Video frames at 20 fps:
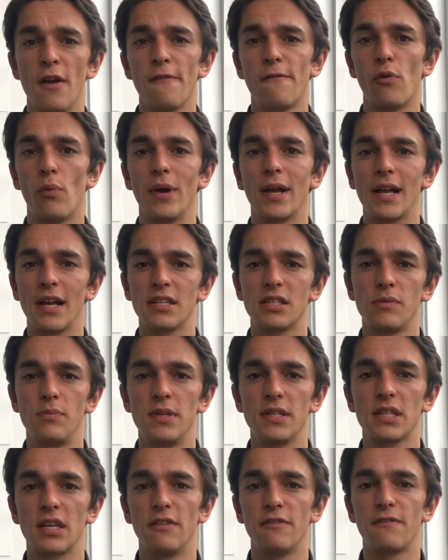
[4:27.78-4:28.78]
for where
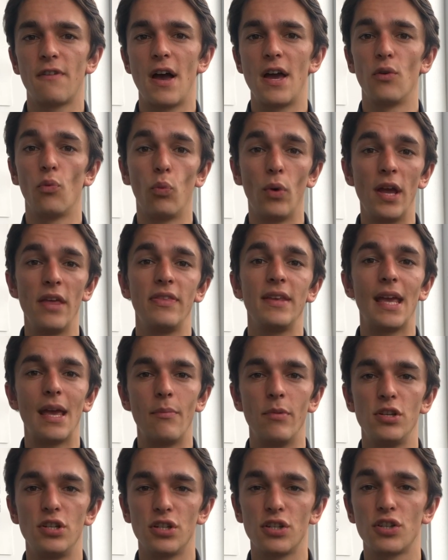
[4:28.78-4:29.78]
customers can find where the
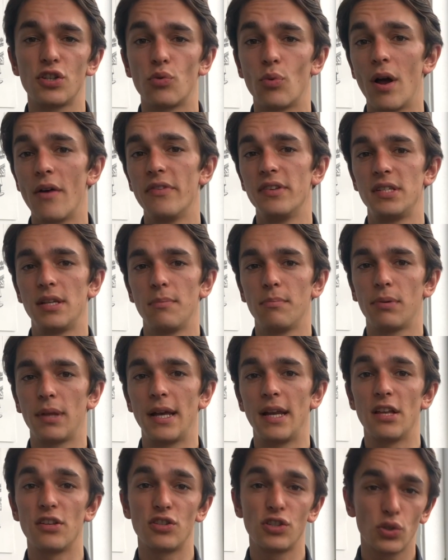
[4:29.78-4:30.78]
images throughout the
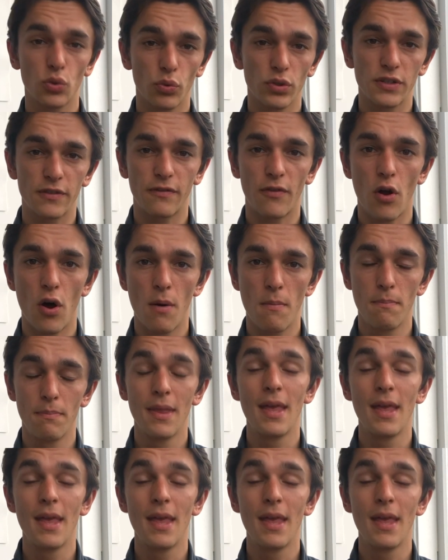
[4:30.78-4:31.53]
template are sourced from,